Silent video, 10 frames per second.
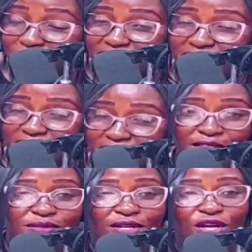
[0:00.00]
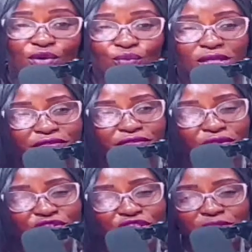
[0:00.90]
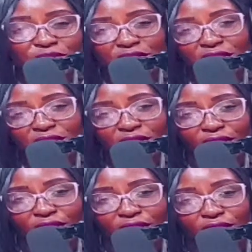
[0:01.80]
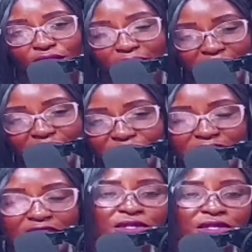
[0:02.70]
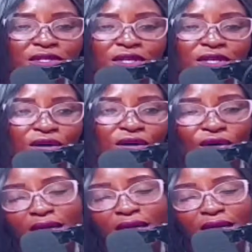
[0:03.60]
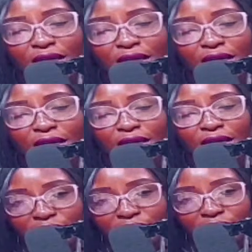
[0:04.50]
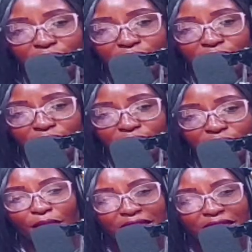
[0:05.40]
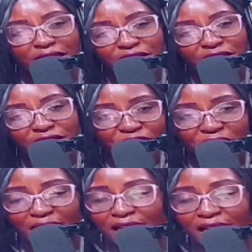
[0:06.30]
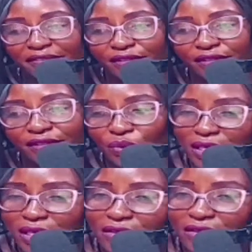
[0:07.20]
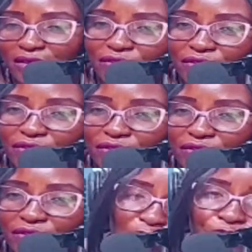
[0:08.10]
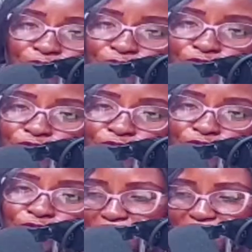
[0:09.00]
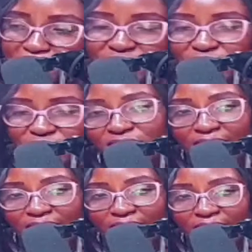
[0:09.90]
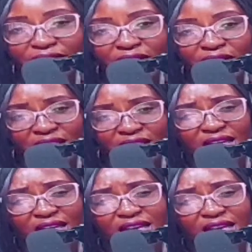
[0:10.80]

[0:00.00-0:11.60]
Legal Clues, we give you legal tips on how to be intentional about living a crime-free life. We give you tips that can help you to make informed decisions in life, that can